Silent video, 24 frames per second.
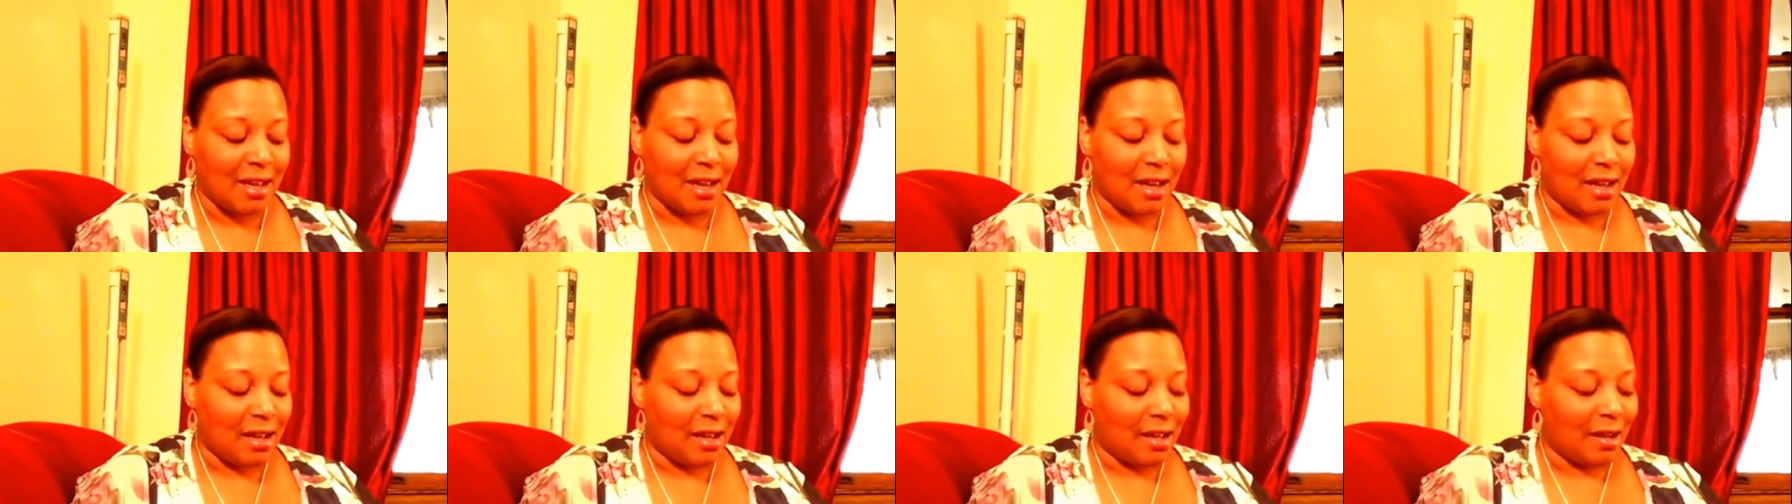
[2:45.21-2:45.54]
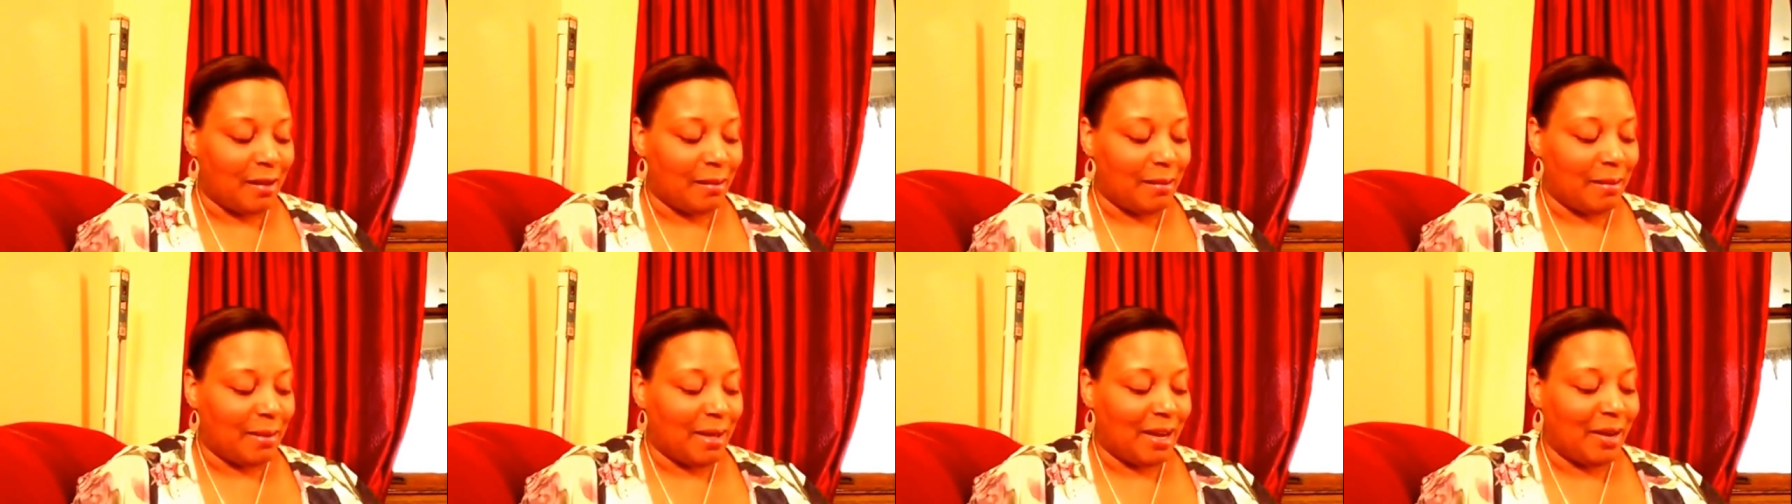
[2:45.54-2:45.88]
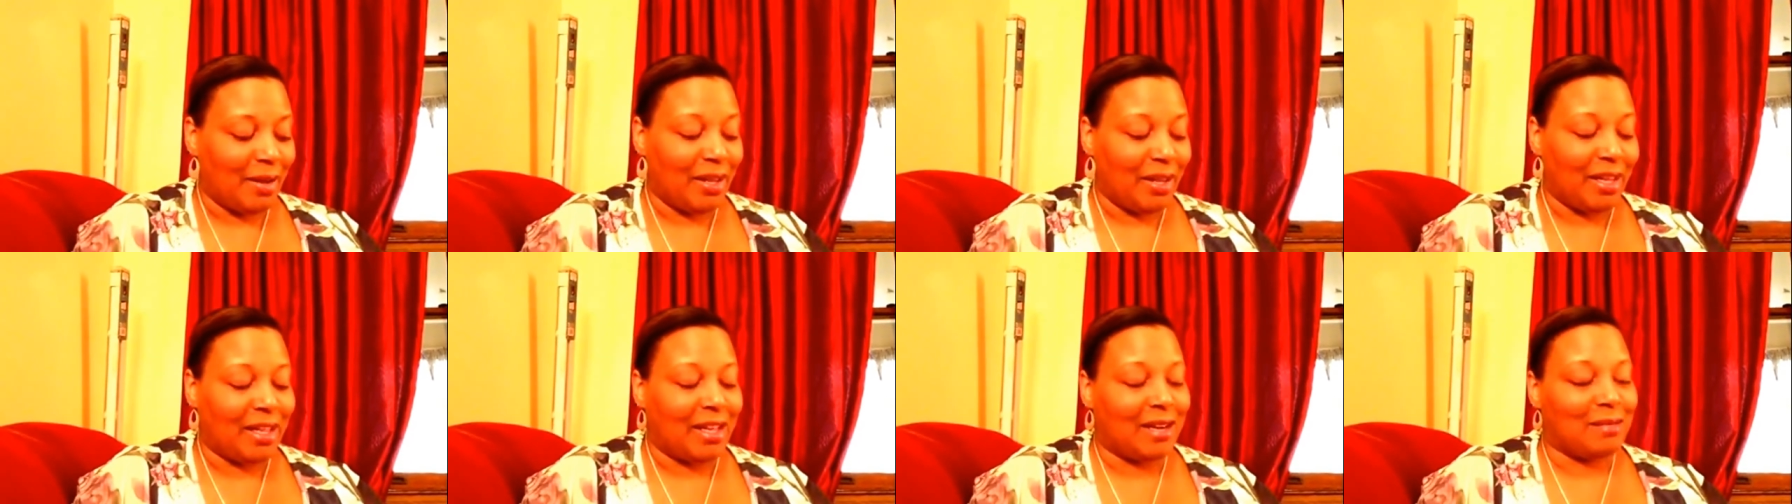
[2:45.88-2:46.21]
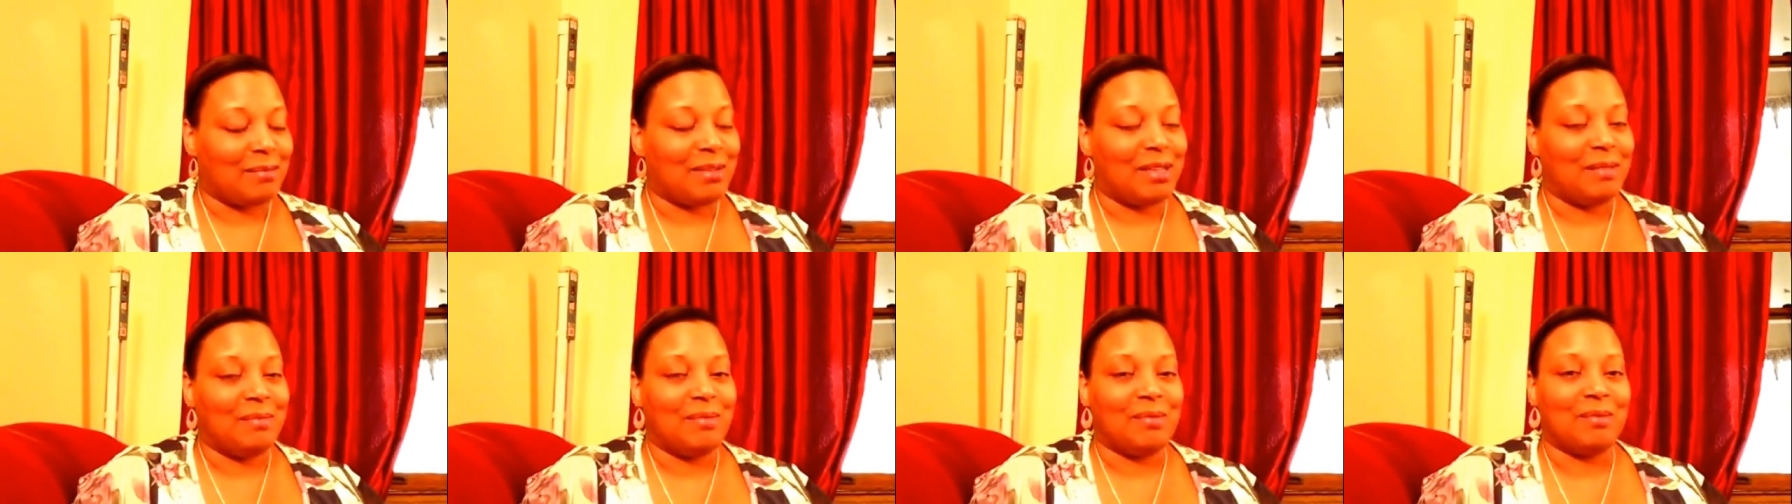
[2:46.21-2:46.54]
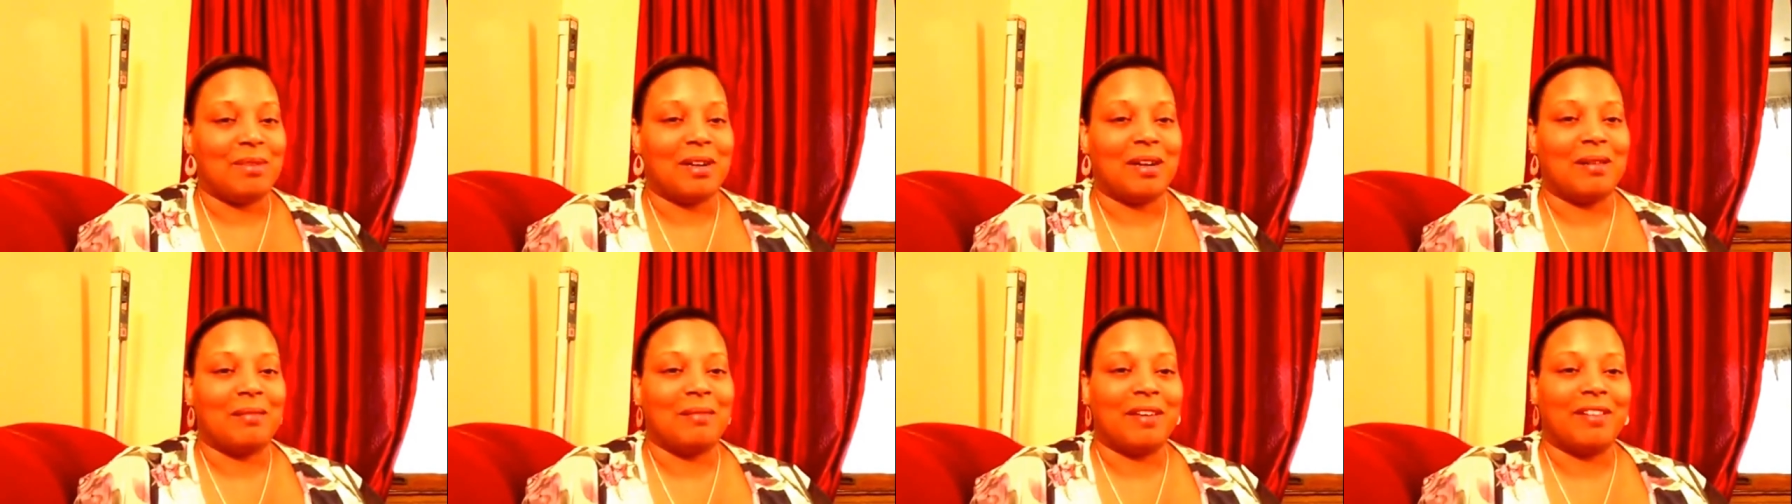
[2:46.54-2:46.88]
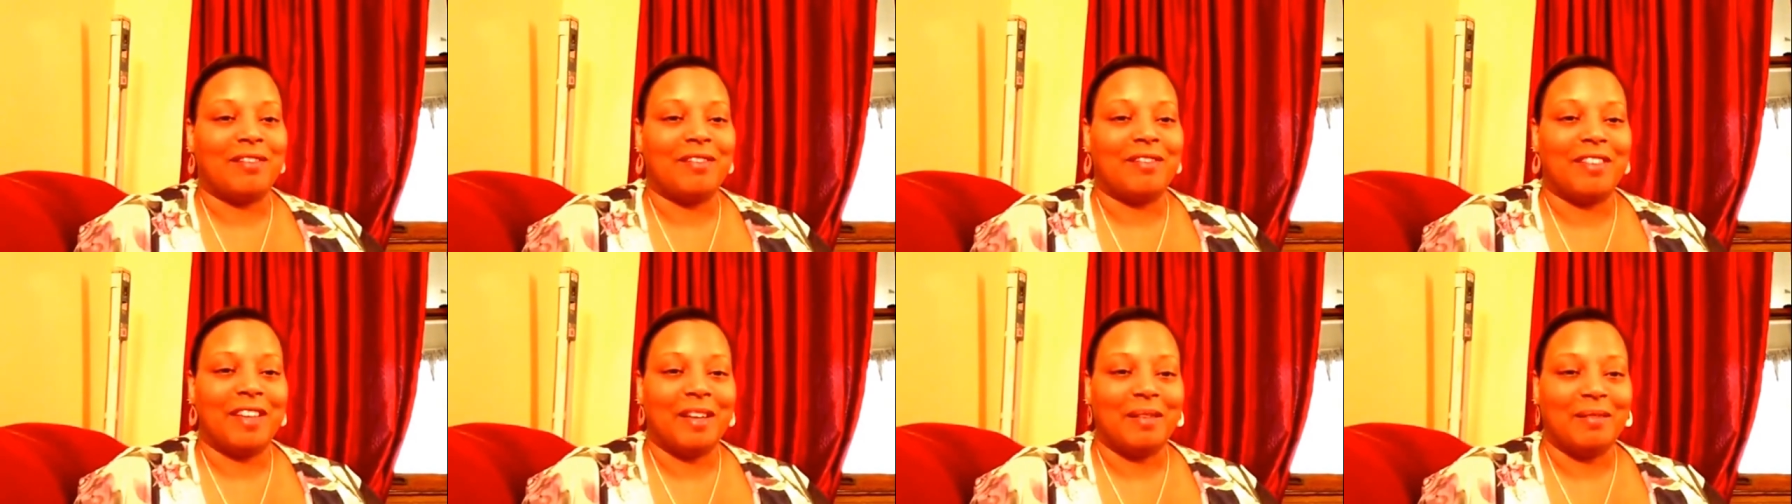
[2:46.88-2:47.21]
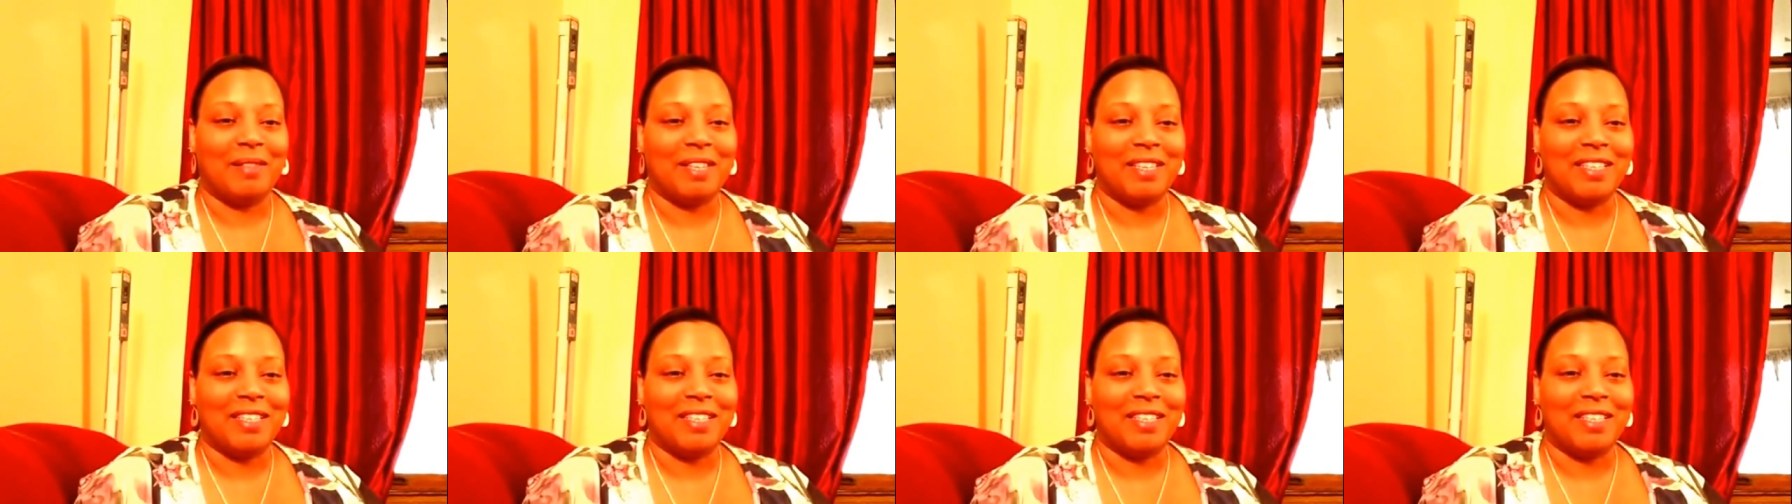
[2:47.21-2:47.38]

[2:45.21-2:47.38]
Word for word: Um, I know a lot of people, probably my family,